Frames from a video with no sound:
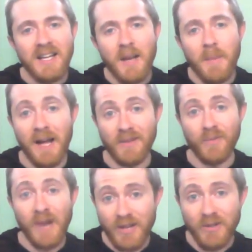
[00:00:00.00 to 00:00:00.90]
Come on,
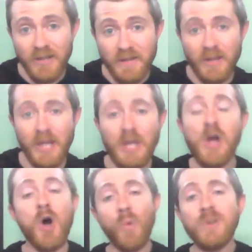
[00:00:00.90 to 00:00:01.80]
radical liver, like,
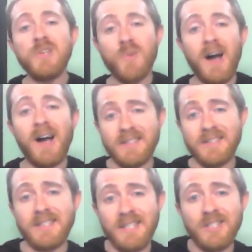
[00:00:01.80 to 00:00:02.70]
wouldn't you want a
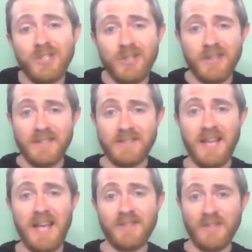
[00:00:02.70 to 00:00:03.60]
t-shirt that
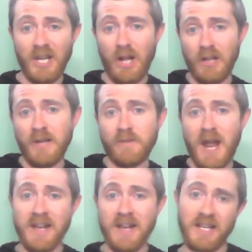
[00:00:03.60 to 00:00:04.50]
has like a liver
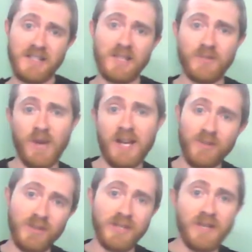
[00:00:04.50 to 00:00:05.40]
on it and it says
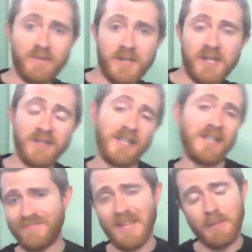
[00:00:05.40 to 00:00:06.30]
radical liver?
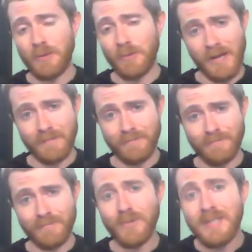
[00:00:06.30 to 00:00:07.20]
It'd be great,
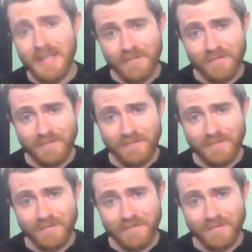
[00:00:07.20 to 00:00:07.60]
wouldn't it?